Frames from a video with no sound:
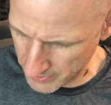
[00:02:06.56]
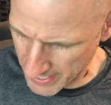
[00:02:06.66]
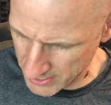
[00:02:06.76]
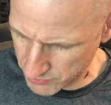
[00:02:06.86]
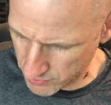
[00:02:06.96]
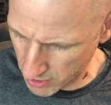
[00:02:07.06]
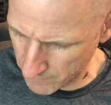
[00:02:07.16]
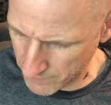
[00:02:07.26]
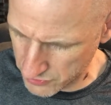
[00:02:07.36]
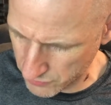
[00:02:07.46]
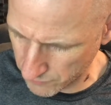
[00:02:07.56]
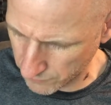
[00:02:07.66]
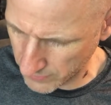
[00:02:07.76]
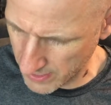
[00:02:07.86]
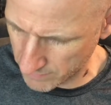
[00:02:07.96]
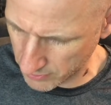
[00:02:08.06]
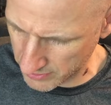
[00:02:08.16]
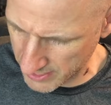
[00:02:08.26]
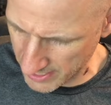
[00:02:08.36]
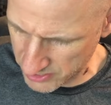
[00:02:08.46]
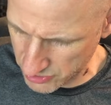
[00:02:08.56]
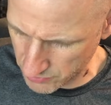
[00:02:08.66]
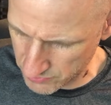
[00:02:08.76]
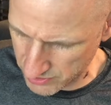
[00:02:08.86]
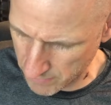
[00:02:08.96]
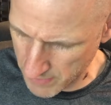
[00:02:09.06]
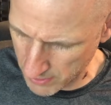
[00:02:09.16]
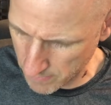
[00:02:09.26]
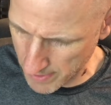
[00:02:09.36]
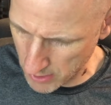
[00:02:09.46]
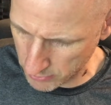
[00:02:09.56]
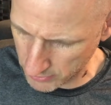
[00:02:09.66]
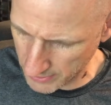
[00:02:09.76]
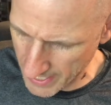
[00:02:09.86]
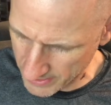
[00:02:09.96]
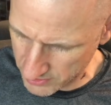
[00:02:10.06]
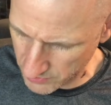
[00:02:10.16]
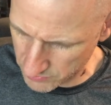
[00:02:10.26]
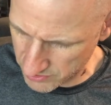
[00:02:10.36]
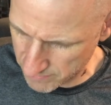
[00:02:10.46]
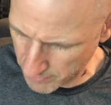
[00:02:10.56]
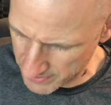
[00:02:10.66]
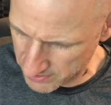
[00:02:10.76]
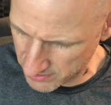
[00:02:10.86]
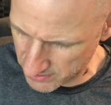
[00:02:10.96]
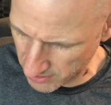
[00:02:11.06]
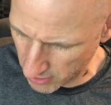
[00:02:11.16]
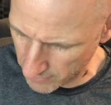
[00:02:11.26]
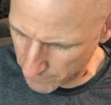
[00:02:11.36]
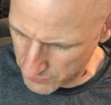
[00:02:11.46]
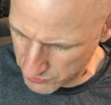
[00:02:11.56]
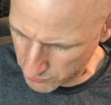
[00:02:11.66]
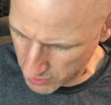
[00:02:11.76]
natural and artificial flavor, dextrose, tomato powder, lactose, spices, artificial